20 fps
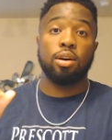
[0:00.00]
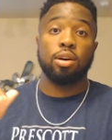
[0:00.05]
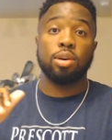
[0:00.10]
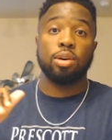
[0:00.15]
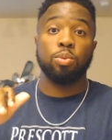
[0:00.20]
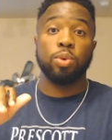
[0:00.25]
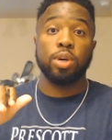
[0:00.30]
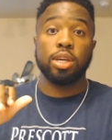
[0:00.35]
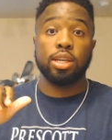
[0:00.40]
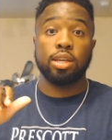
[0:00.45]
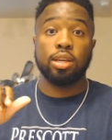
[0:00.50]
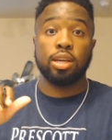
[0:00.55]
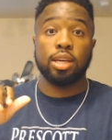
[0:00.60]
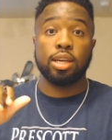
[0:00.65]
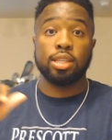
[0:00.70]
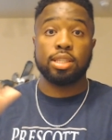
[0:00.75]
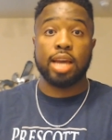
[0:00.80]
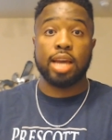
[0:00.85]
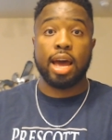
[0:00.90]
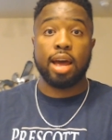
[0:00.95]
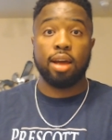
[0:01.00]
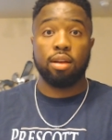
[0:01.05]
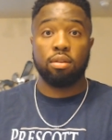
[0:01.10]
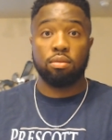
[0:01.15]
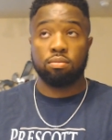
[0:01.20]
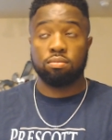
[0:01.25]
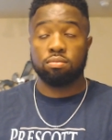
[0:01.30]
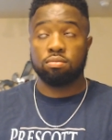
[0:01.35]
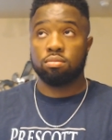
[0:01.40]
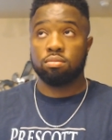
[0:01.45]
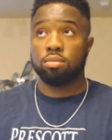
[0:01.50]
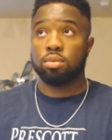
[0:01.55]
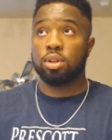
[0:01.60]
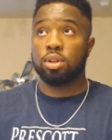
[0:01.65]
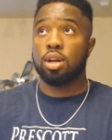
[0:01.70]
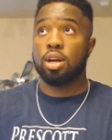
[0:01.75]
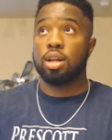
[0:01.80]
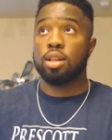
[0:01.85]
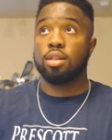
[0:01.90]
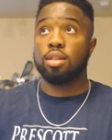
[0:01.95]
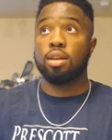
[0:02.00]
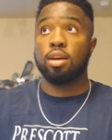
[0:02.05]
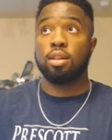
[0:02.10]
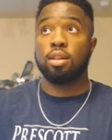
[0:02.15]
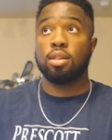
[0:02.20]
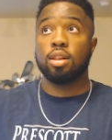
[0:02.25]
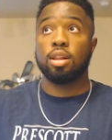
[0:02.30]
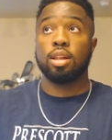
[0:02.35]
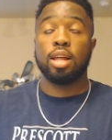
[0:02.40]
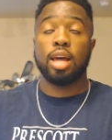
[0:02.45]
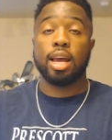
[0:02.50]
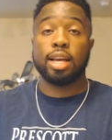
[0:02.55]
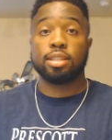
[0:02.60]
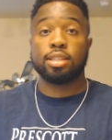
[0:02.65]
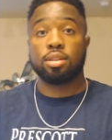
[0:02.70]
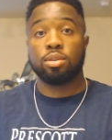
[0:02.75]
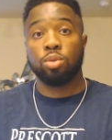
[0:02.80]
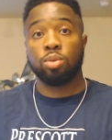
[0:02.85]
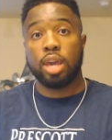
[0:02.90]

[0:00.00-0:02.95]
he sat the last